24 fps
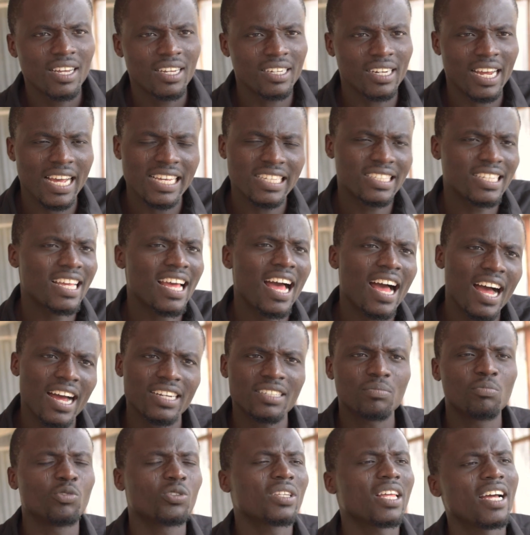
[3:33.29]
and I still
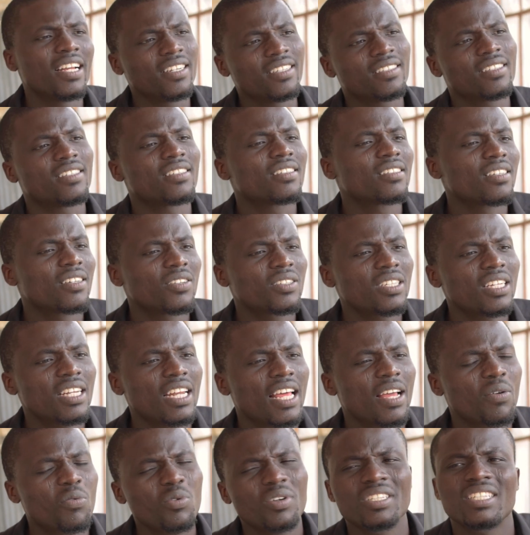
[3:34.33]
had mortalities. I was
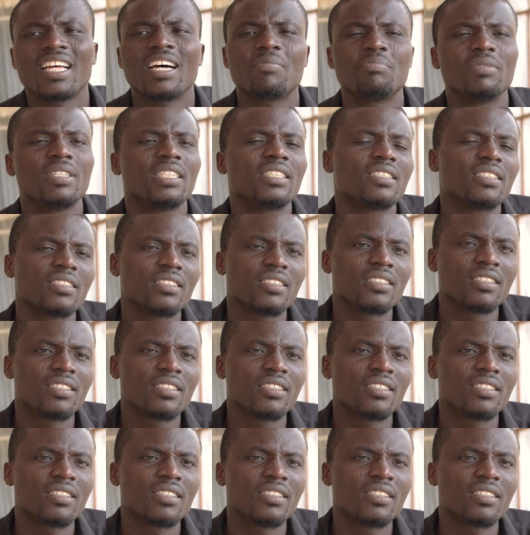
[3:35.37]
like, what's happening?